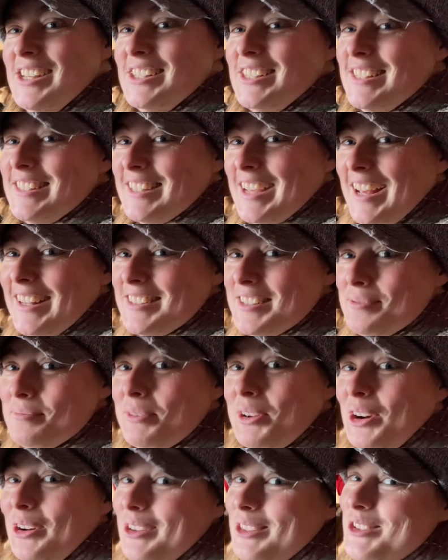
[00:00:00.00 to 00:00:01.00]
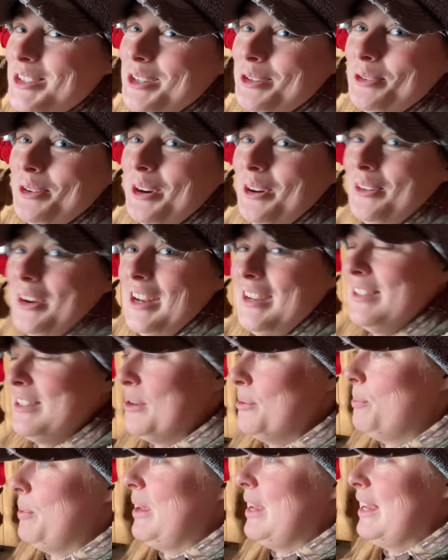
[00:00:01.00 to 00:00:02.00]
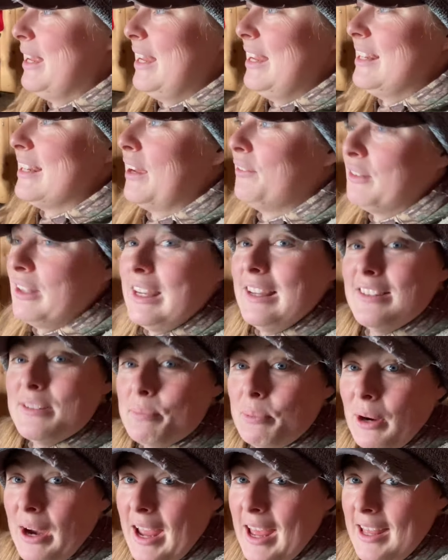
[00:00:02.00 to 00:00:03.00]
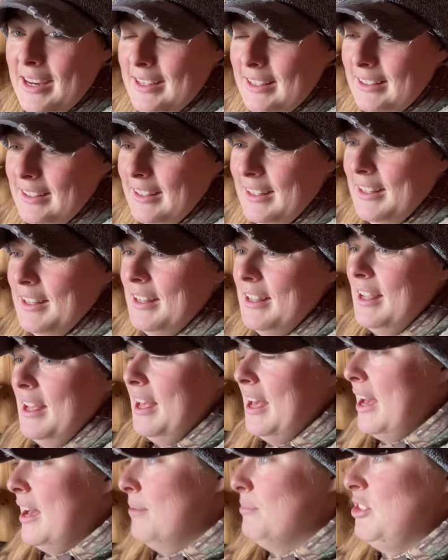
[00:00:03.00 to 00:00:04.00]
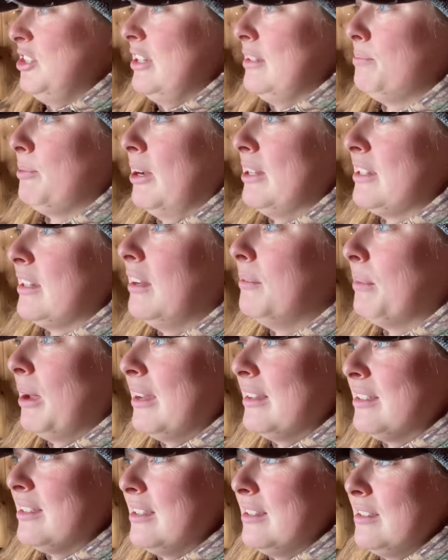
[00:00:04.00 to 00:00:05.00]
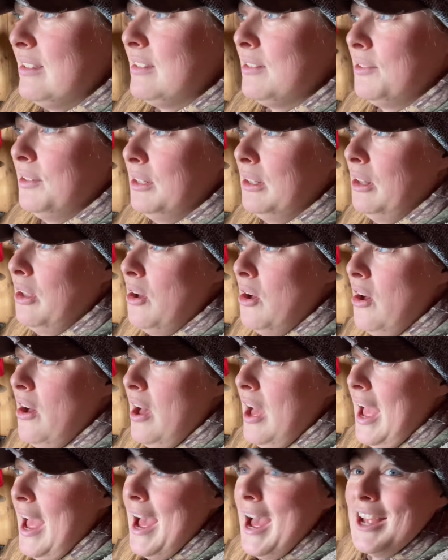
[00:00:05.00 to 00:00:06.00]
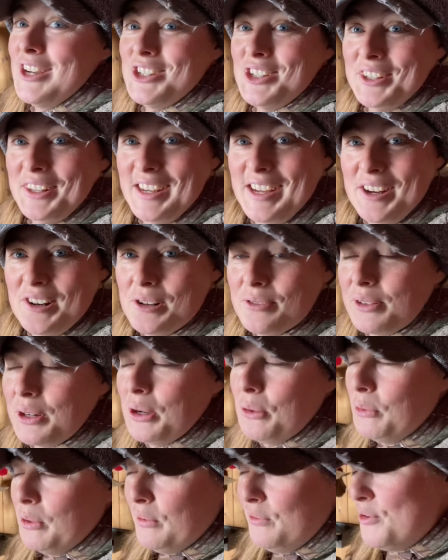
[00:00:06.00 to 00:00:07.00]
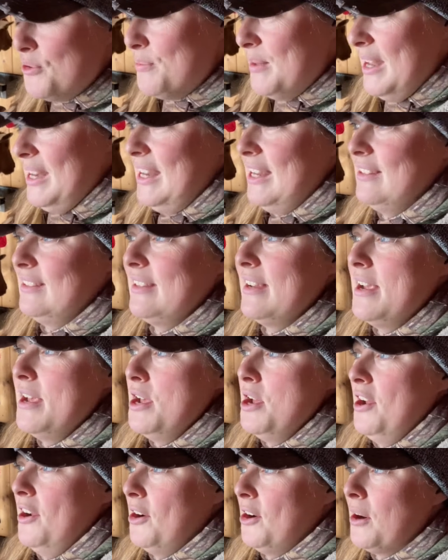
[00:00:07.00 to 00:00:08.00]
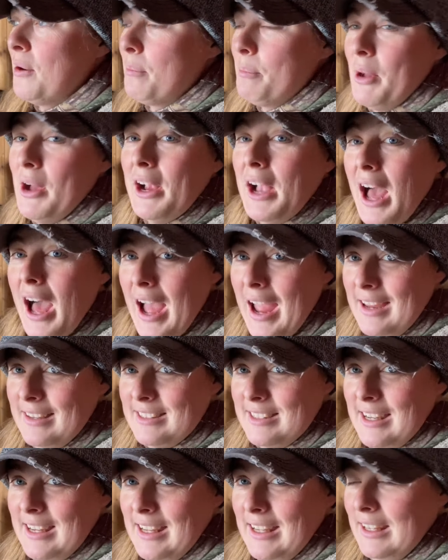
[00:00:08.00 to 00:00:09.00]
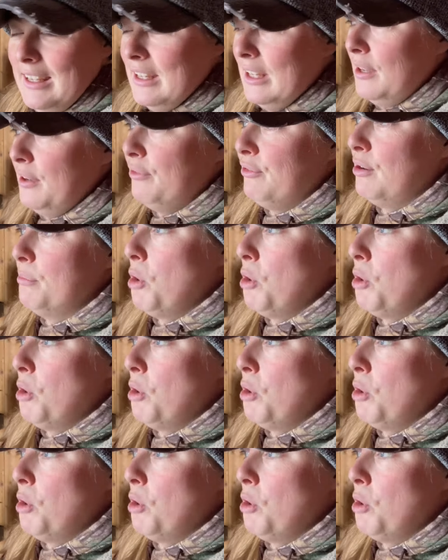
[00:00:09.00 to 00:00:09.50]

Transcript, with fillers: she's got some girth to her already. So Pinky definitely is bred. Um, she's bred to my sister-in-law, Ashley, over at Willful Minis, her buck Isaac from